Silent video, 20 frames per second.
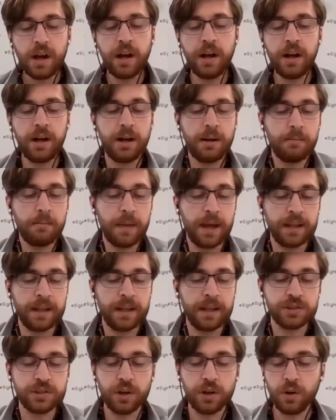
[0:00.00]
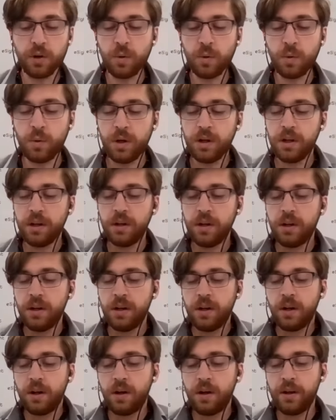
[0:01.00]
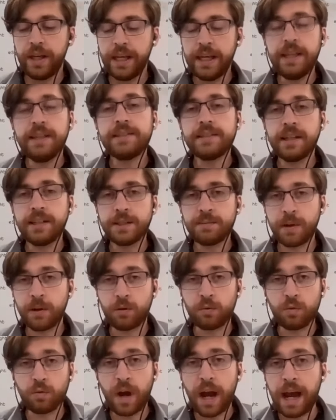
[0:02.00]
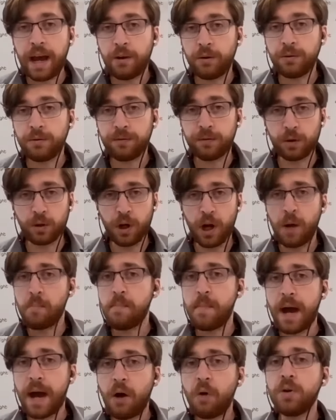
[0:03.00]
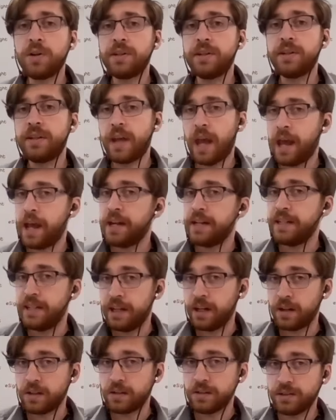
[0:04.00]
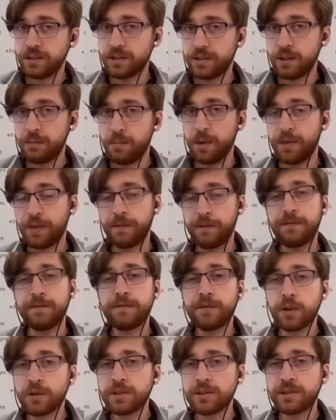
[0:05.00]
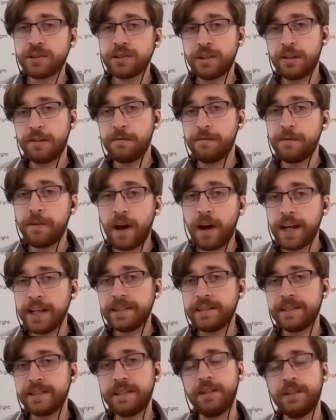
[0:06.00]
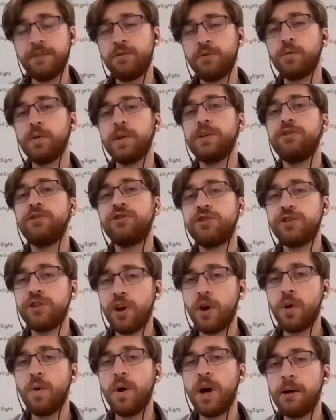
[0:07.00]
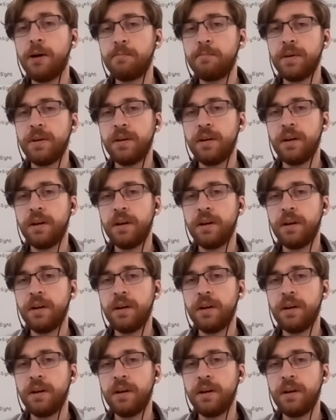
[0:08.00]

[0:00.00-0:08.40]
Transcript: And so Esight's been around for about 10 years, but the first device didn't really show up